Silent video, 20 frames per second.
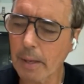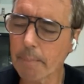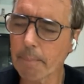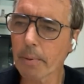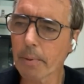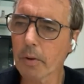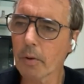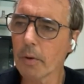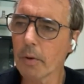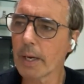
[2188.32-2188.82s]

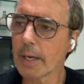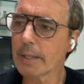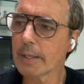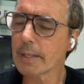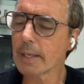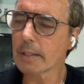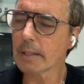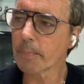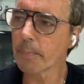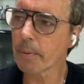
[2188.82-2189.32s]
employees,
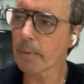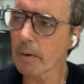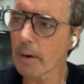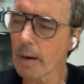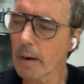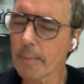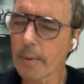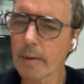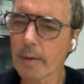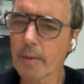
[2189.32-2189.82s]
that's
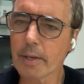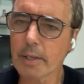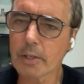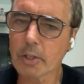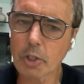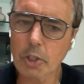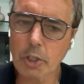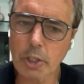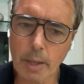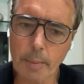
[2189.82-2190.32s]
probably the
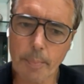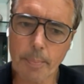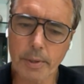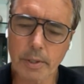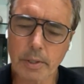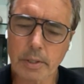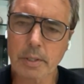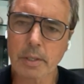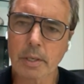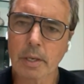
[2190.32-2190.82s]

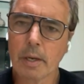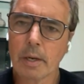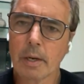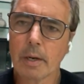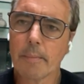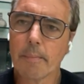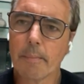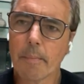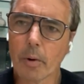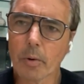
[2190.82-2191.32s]
cheapest,
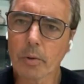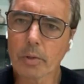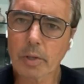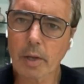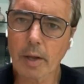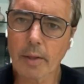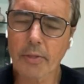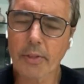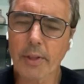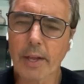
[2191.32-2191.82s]
most
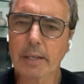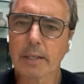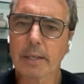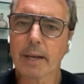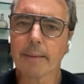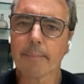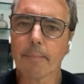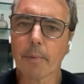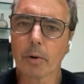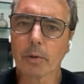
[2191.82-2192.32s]

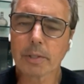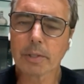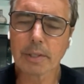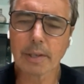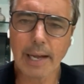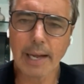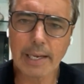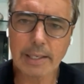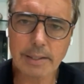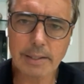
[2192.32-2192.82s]
authentic, most
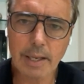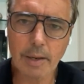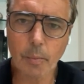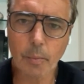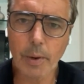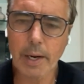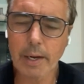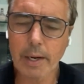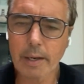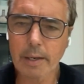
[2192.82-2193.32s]
lasting
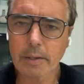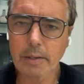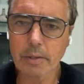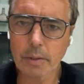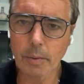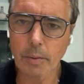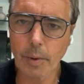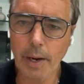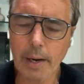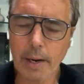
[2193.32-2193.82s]
way to
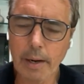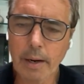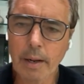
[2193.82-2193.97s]
do it.